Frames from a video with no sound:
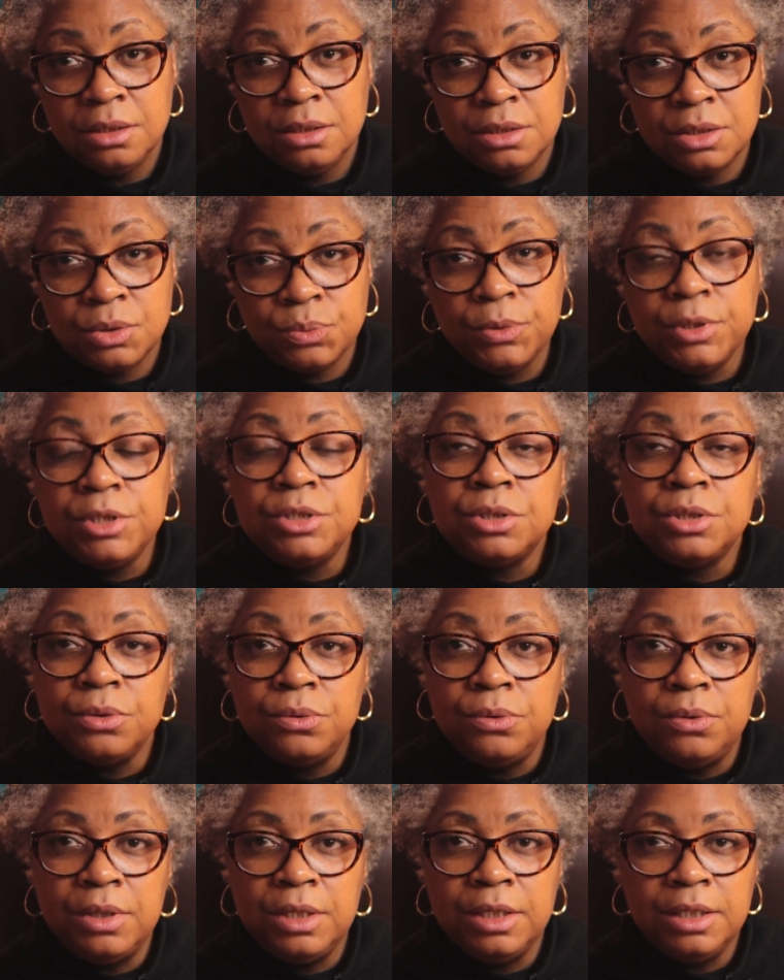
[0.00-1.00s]
switched
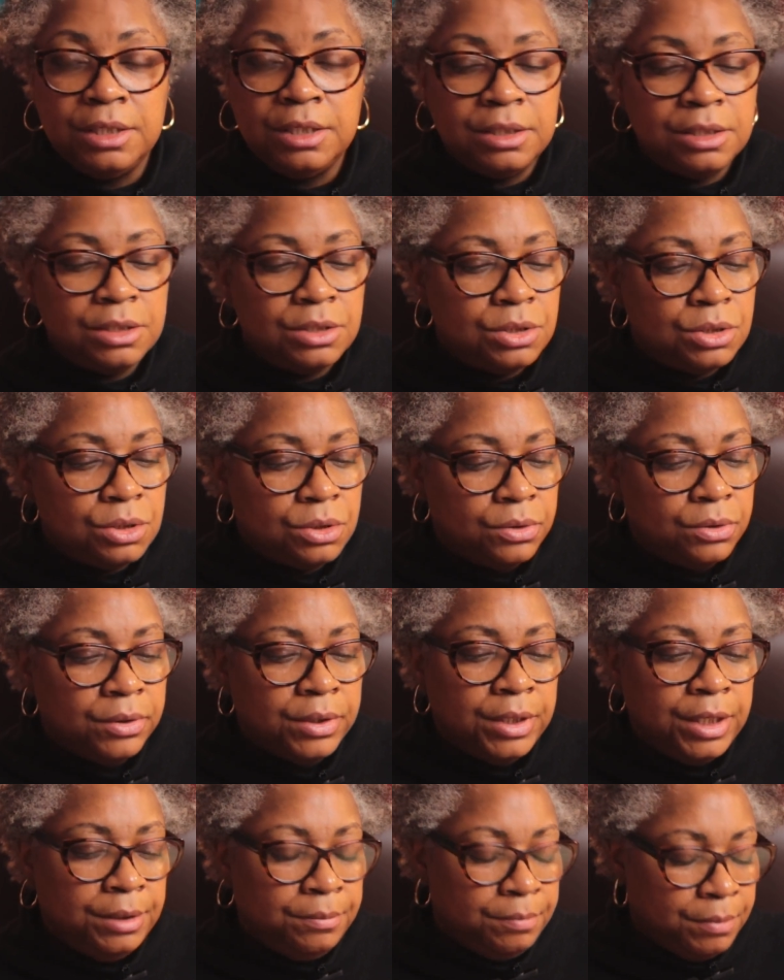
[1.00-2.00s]
on in the
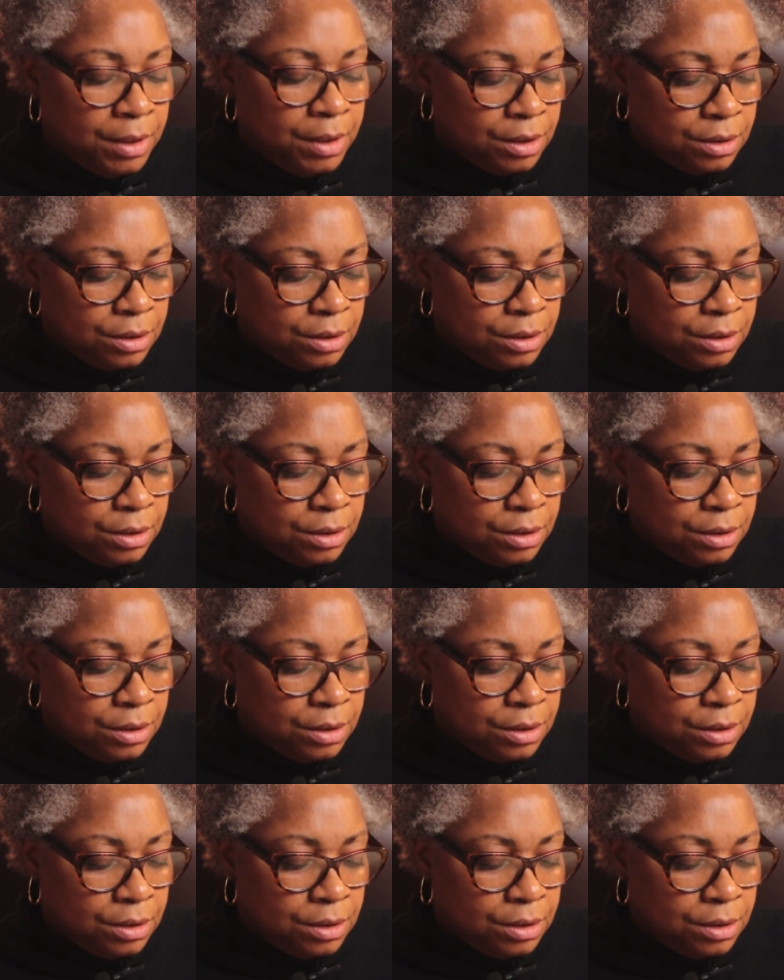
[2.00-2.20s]
story.